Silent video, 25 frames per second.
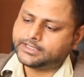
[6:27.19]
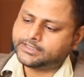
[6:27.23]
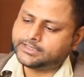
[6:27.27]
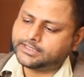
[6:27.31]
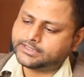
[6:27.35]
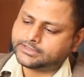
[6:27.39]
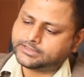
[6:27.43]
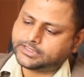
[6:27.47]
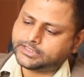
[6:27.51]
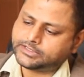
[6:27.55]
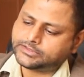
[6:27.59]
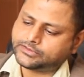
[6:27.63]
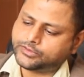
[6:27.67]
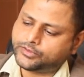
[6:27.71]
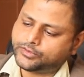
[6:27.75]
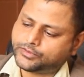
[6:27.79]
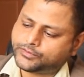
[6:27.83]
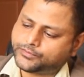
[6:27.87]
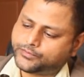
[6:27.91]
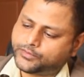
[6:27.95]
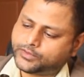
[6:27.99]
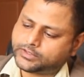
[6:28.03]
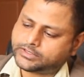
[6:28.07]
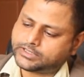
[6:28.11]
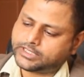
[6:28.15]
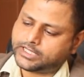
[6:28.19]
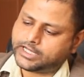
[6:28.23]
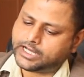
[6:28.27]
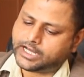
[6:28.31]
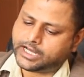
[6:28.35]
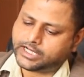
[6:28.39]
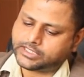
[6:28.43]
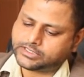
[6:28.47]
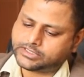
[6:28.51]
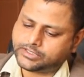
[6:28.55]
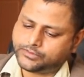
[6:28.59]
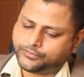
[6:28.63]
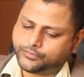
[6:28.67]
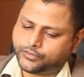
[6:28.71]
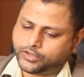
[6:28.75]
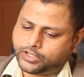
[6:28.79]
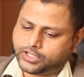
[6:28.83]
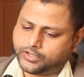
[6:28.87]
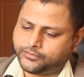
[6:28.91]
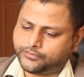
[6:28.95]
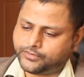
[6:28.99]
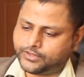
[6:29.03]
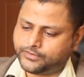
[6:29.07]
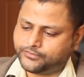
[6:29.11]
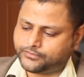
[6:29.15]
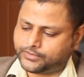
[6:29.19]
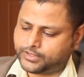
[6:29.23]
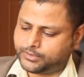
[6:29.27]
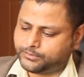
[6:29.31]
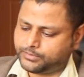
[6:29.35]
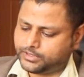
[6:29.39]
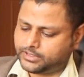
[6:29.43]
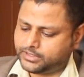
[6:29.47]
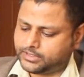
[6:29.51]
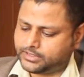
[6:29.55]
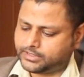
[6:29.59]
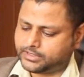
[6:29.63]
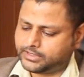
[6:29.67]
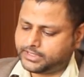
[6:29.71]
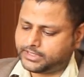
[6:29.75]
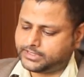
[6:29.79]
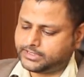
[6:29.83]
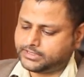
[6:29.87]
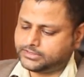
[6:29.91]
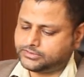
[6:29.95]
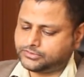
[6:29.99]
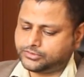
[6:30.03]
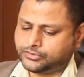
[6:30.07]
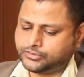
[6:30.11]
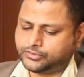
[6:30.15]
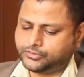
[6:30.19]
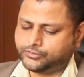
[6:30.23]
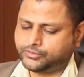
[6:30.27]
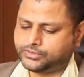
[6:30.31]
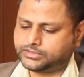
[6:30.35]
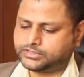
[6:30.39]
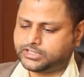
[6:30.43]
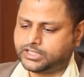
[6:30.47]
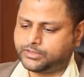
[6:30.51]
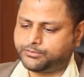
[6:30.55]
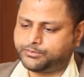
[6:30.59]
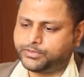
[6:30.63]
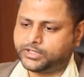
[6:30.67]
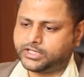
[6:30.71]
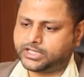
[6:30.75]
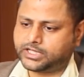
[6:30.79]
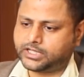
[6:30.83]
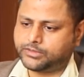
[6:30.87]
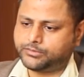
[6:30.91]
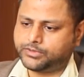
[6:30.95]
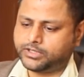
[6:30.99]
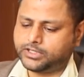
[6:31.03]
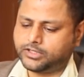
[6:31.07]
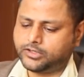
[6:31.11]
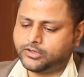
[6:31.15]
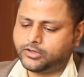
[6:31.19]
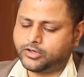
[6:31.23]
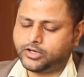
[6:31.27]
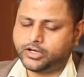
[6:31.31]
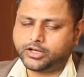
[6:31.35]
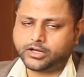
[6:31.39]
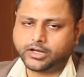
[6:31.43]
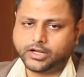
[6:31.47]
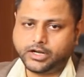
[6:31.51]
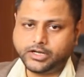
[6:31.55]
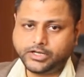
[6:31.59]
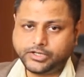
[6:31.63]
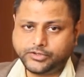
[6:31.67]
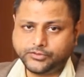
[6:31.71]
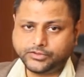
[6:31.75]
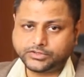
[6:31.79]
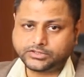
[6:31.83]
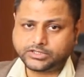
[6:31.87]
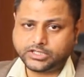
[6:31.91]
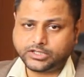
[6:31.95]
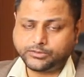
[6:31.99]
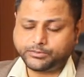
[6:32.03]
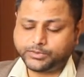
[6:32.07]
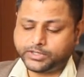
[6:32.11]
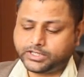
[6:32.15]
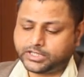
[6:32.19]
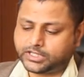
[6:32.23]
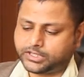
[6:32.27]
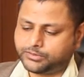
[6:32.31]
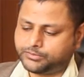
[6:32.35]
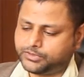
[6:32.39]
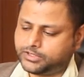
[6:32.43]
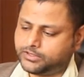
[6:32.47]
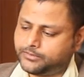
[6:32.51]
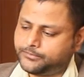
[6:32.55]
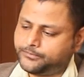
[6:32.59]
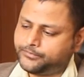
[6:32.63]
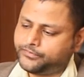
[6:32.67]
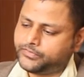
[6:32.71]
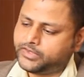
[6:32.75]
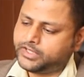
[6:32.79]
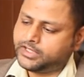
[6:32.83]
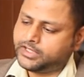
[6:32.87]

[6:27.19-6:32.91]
This is used for the RJ45 cable, that is your twisted pair cable or untwisted pair cable.